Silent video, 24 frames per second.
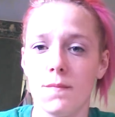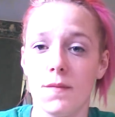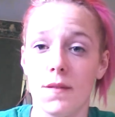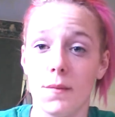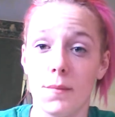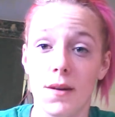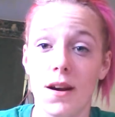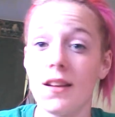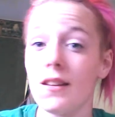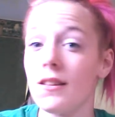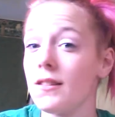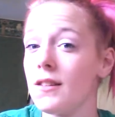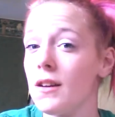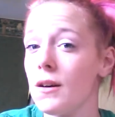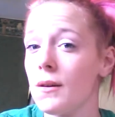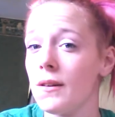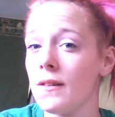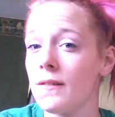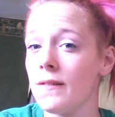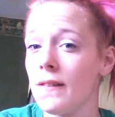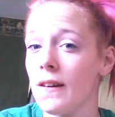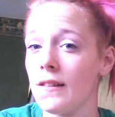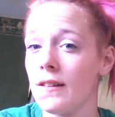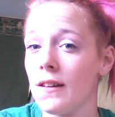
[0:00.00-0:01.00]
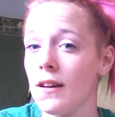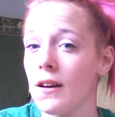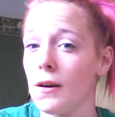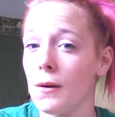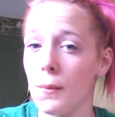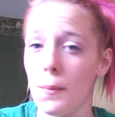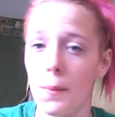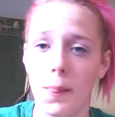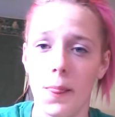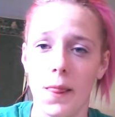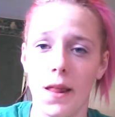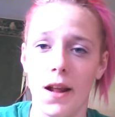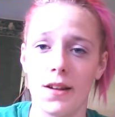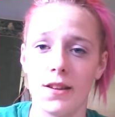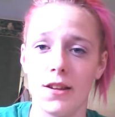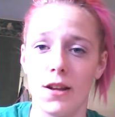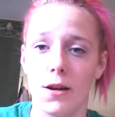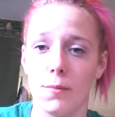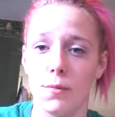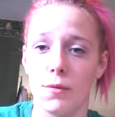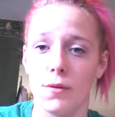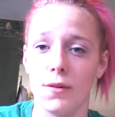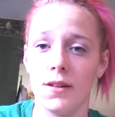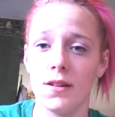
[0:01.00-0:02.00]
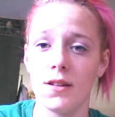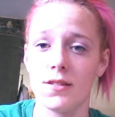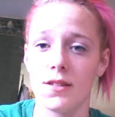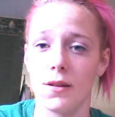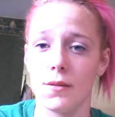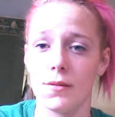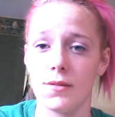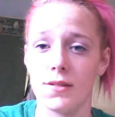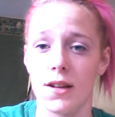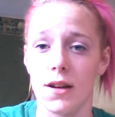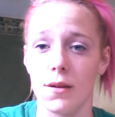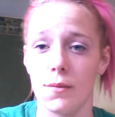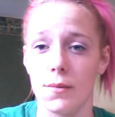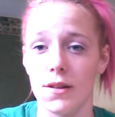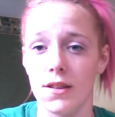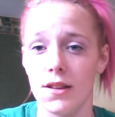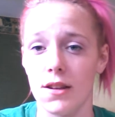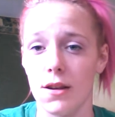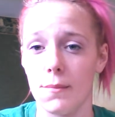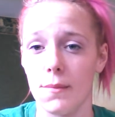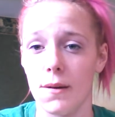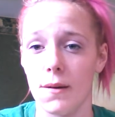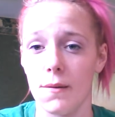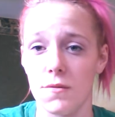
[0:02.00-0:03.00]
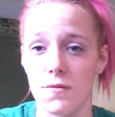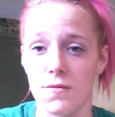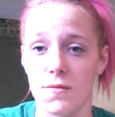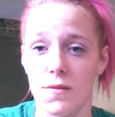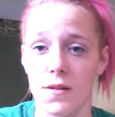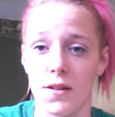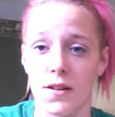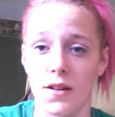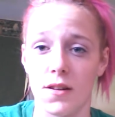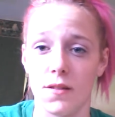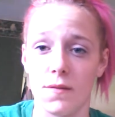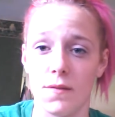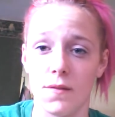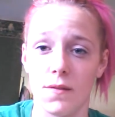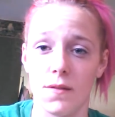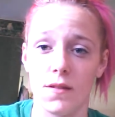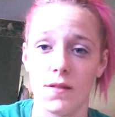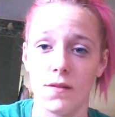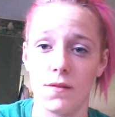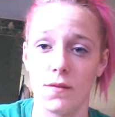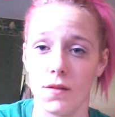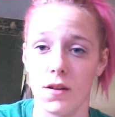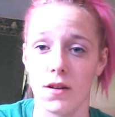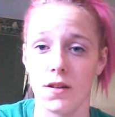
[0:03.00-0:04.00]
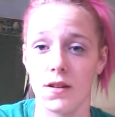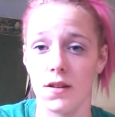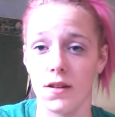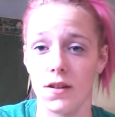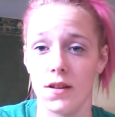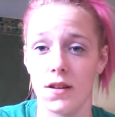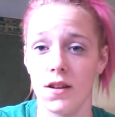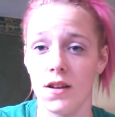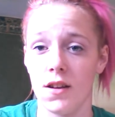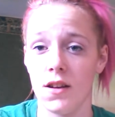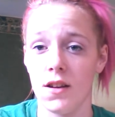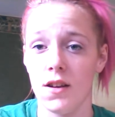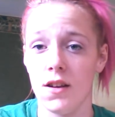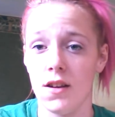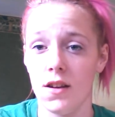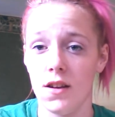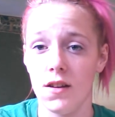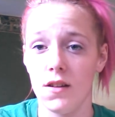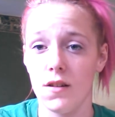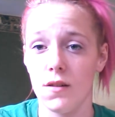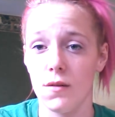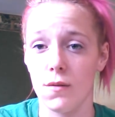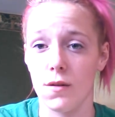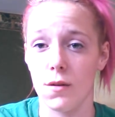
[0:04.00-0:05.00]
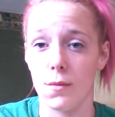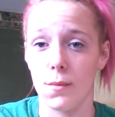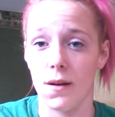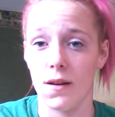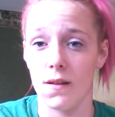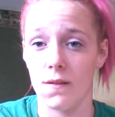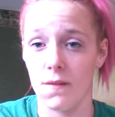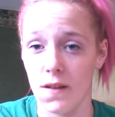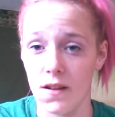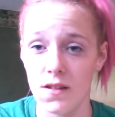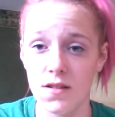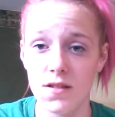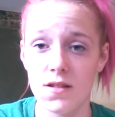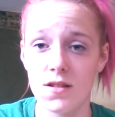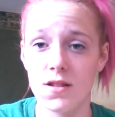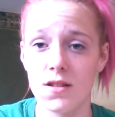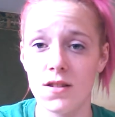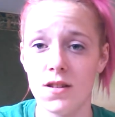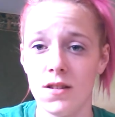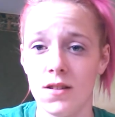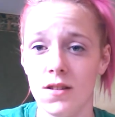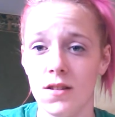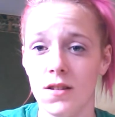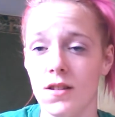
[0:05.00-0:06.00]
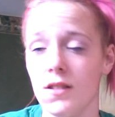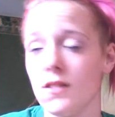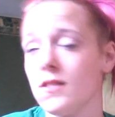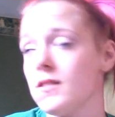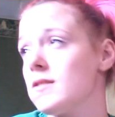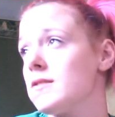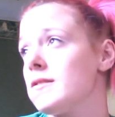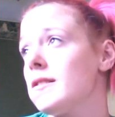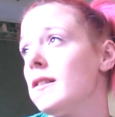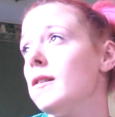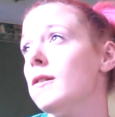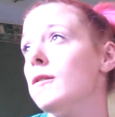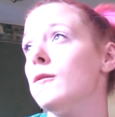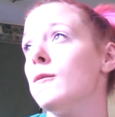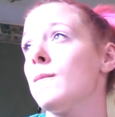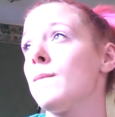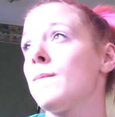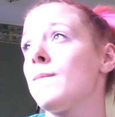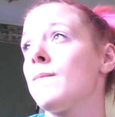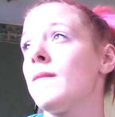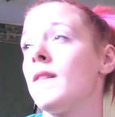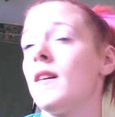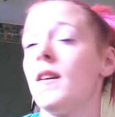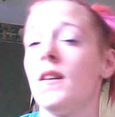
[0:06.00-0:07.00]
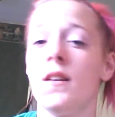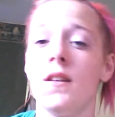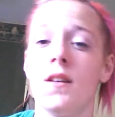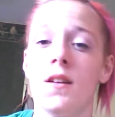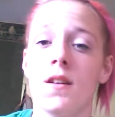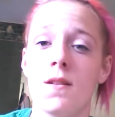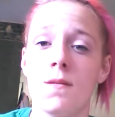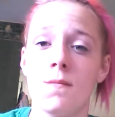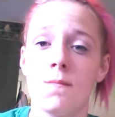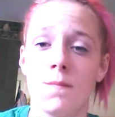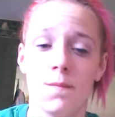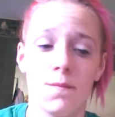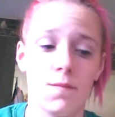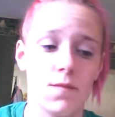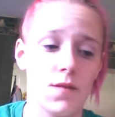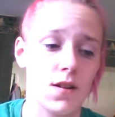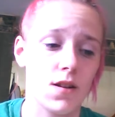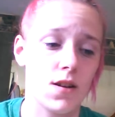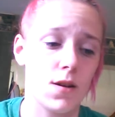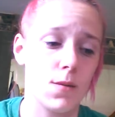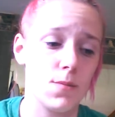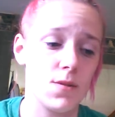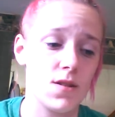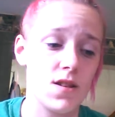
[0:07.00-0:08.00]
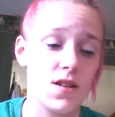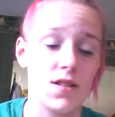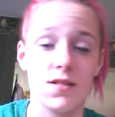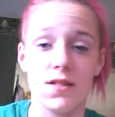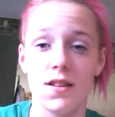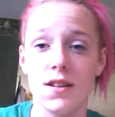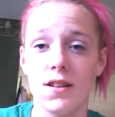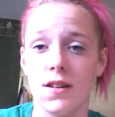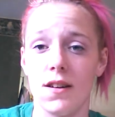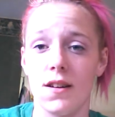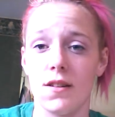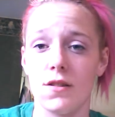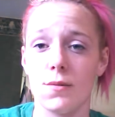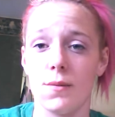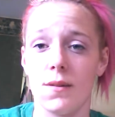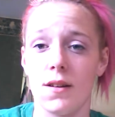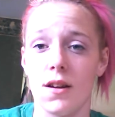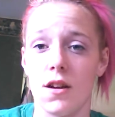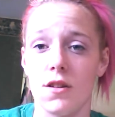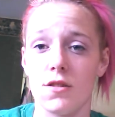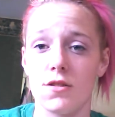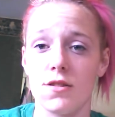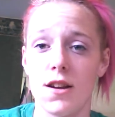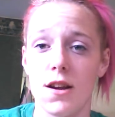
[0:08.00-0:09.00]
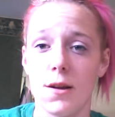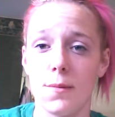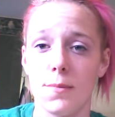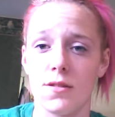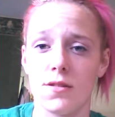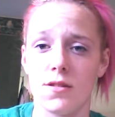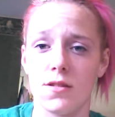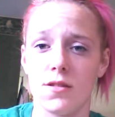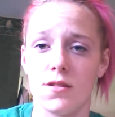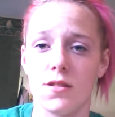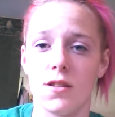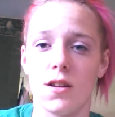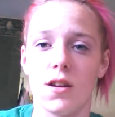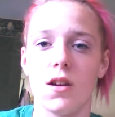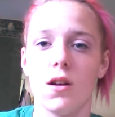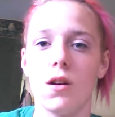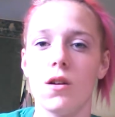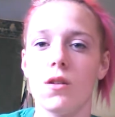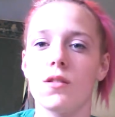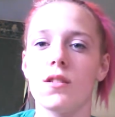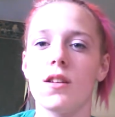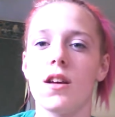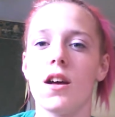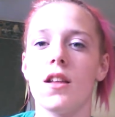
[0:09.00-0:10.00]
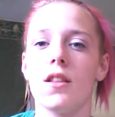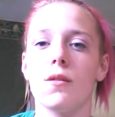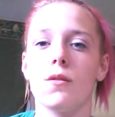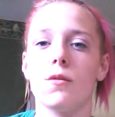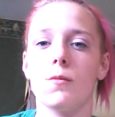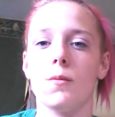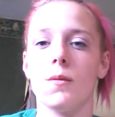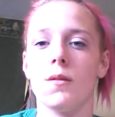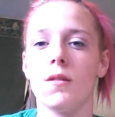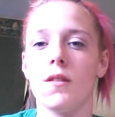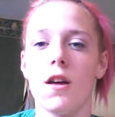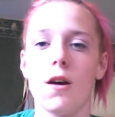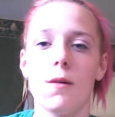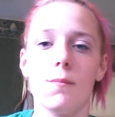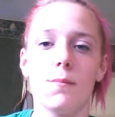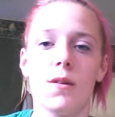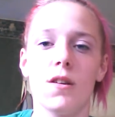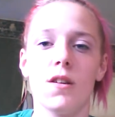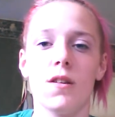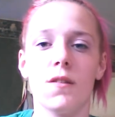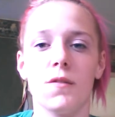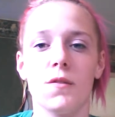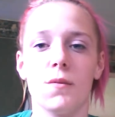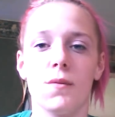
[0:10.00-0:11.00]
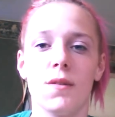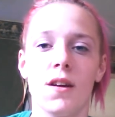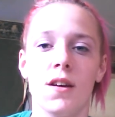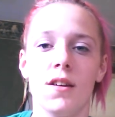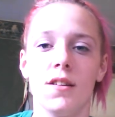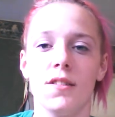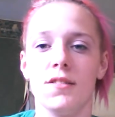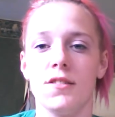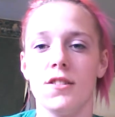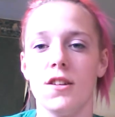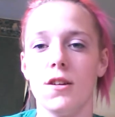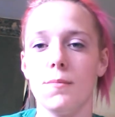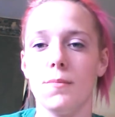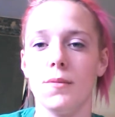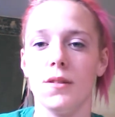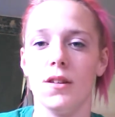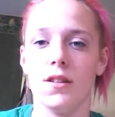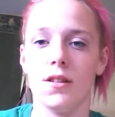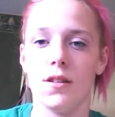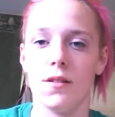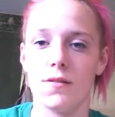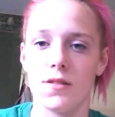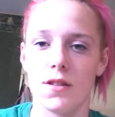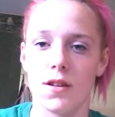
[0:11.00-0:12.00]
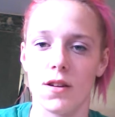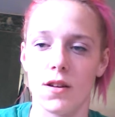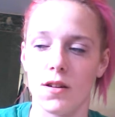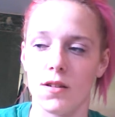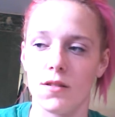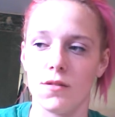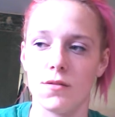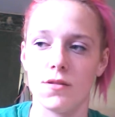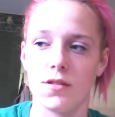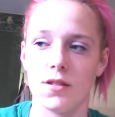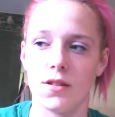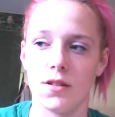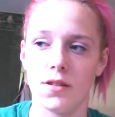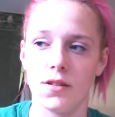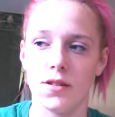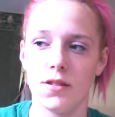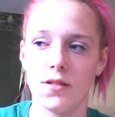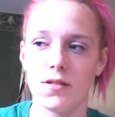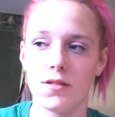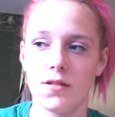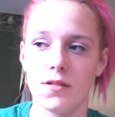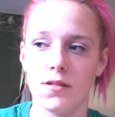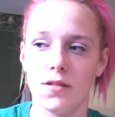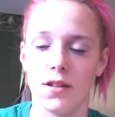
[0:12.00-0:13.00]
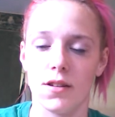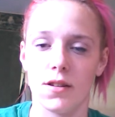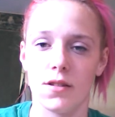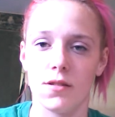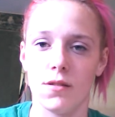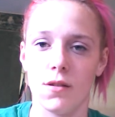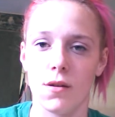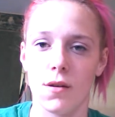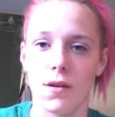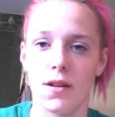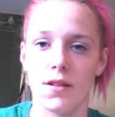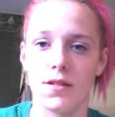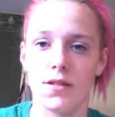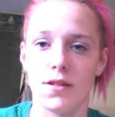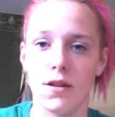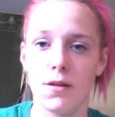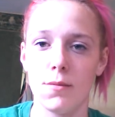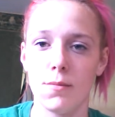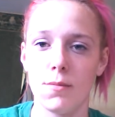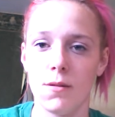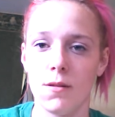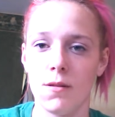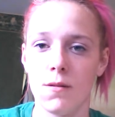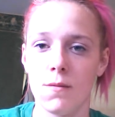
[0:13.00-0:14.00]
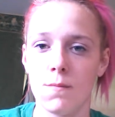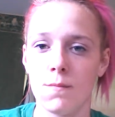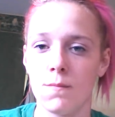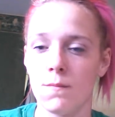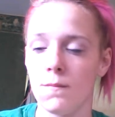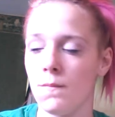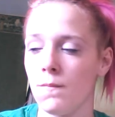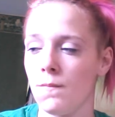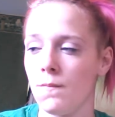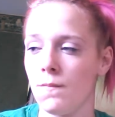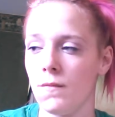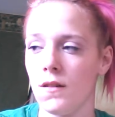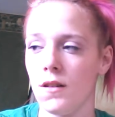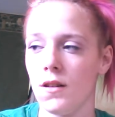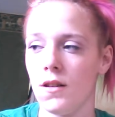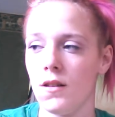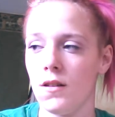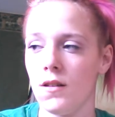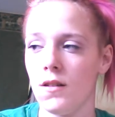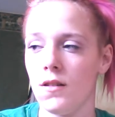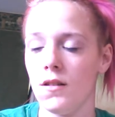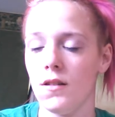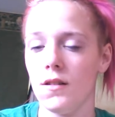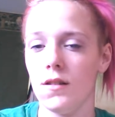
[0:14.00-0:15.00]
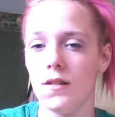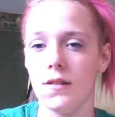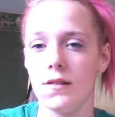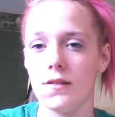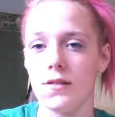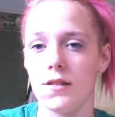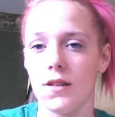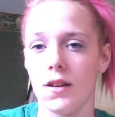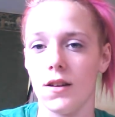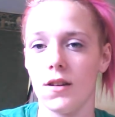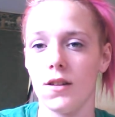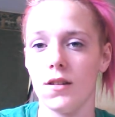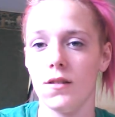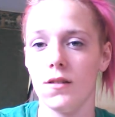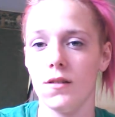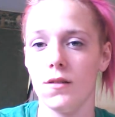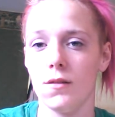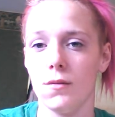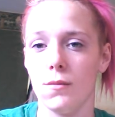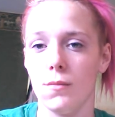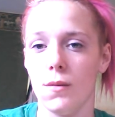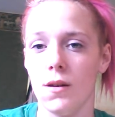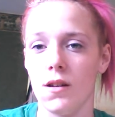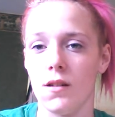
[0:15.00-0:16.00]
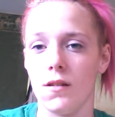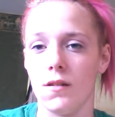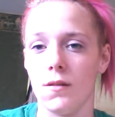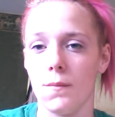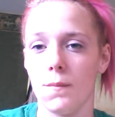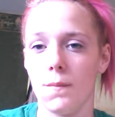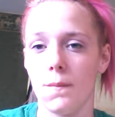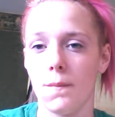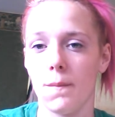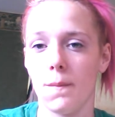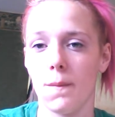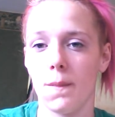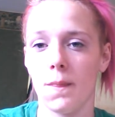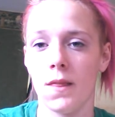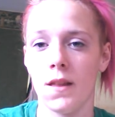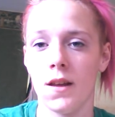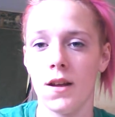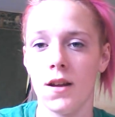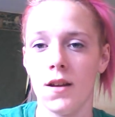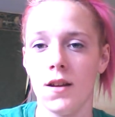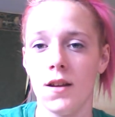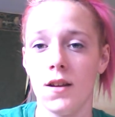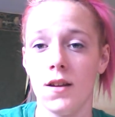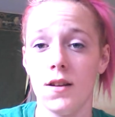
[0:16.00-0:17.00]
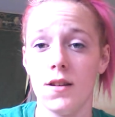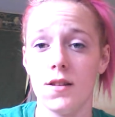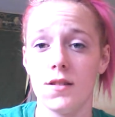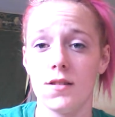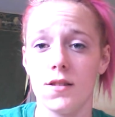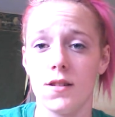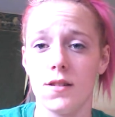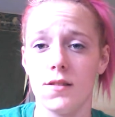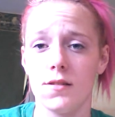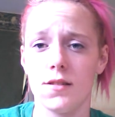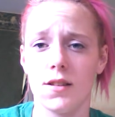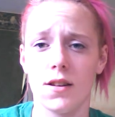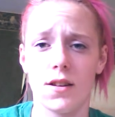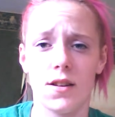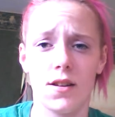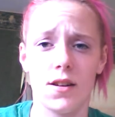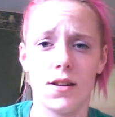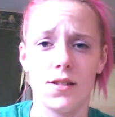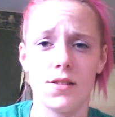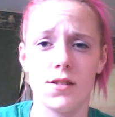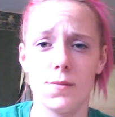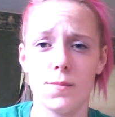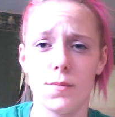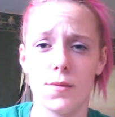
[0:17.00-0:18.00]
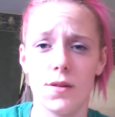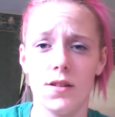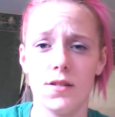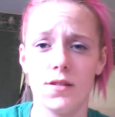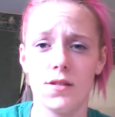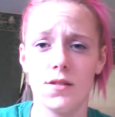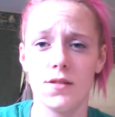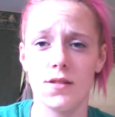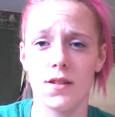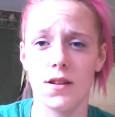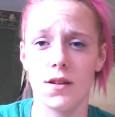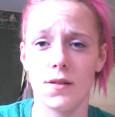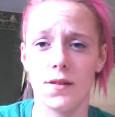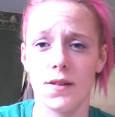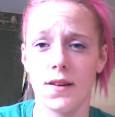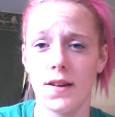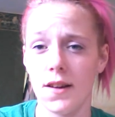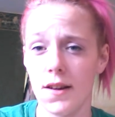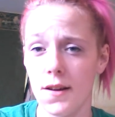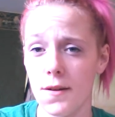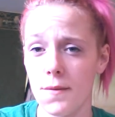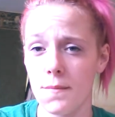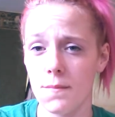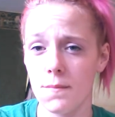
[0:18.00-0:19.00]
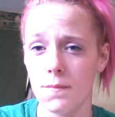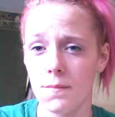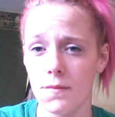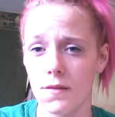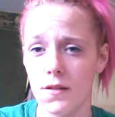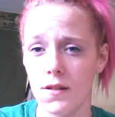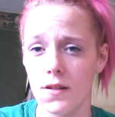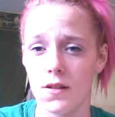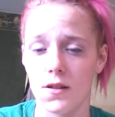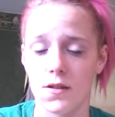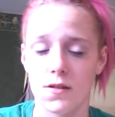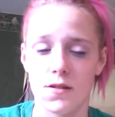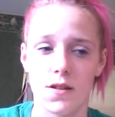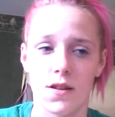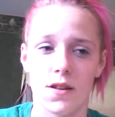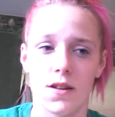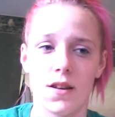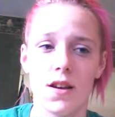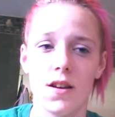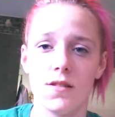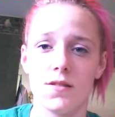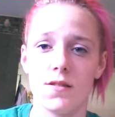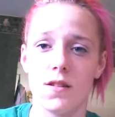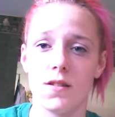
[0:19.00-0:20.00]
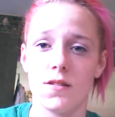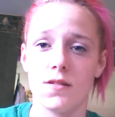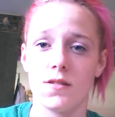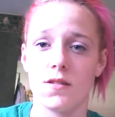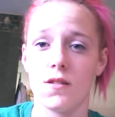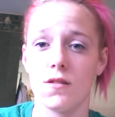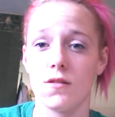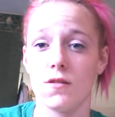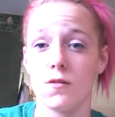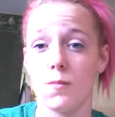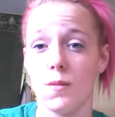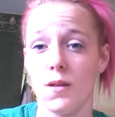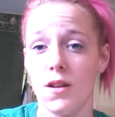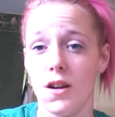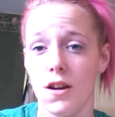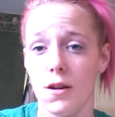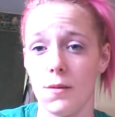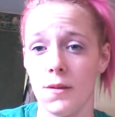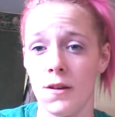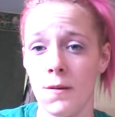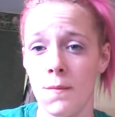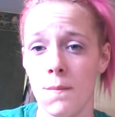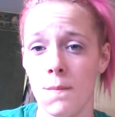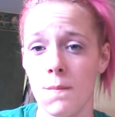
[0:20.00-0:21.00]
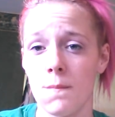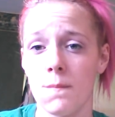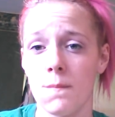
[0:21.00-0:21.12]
But I didn't know he found out at that point because I was not with them. I was running one of my events. So, a couple days later after we got our track picture, she's like, oh yeah, that would have been a lot better if you would have had a dip in. I was like, are you serious? Like, you know how to dip? I was like, well. So then I was like, can I dip around you? Is that okay? And he's like, yeah, as long as you don't spit on me.